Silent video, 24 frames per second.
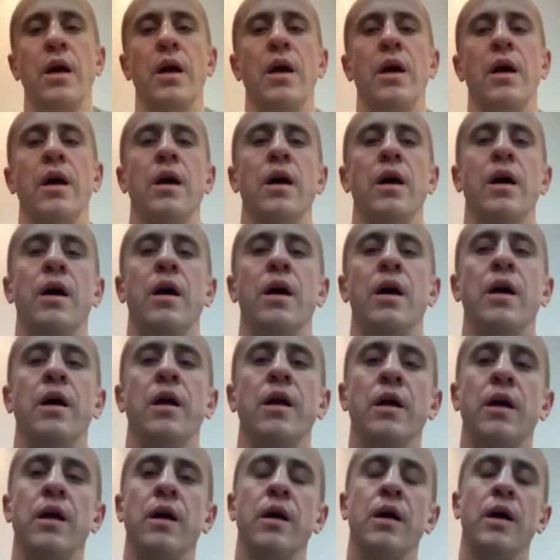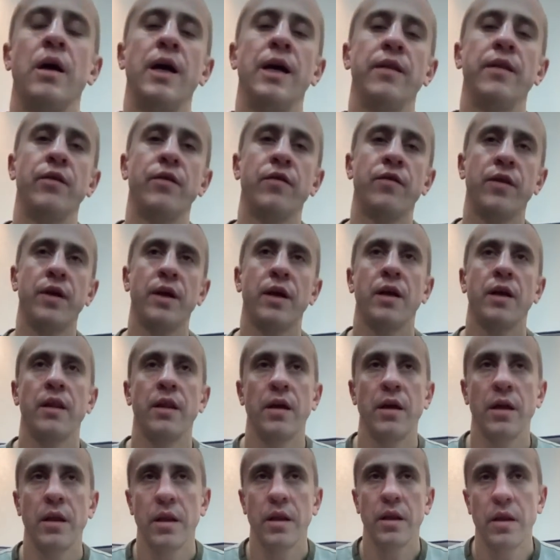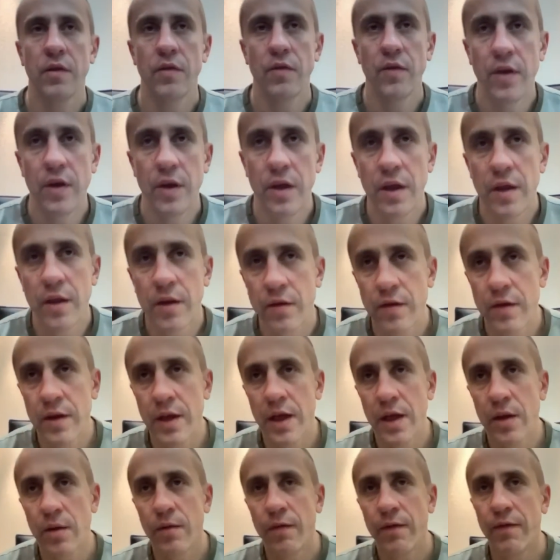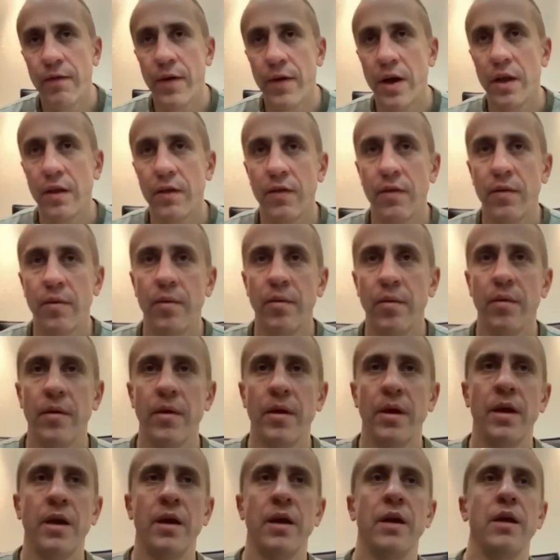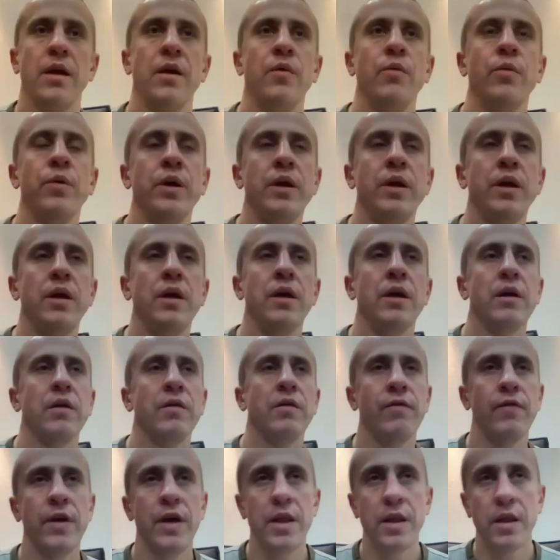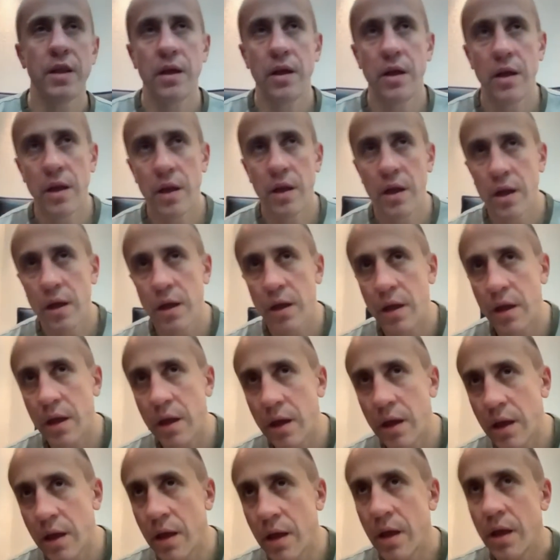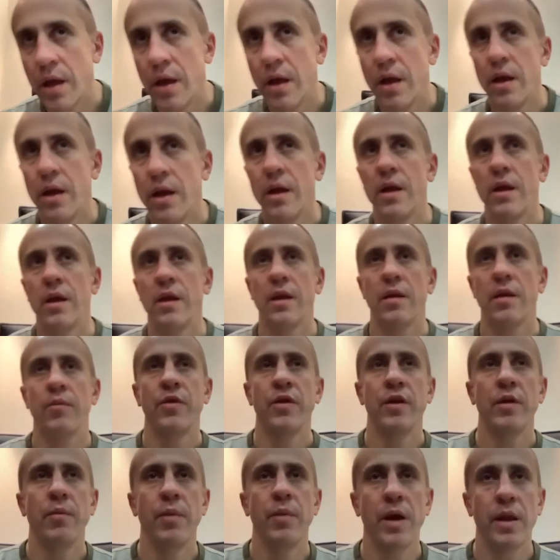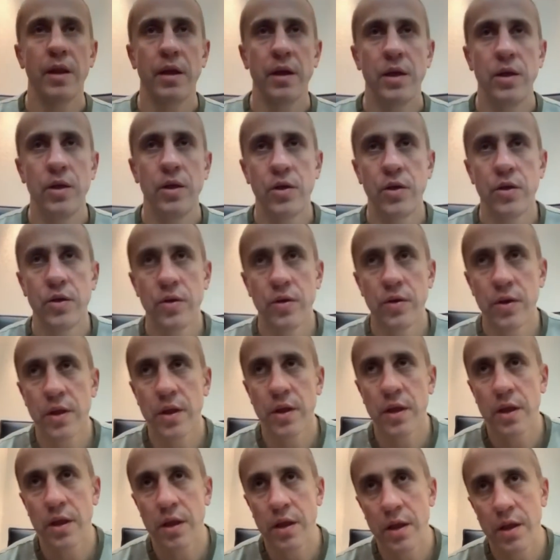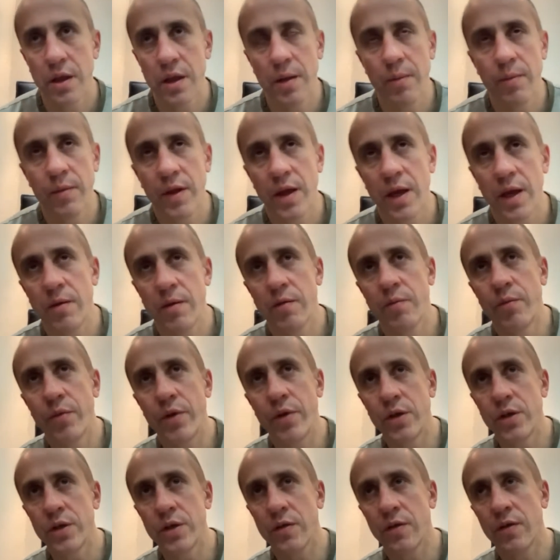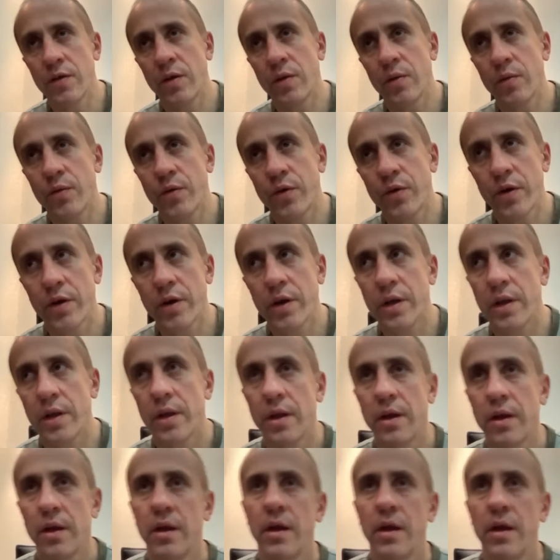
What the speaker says: I understand that there's a lot of FUD. We are facing some pretty bad issues. Sometimes bridges don't work.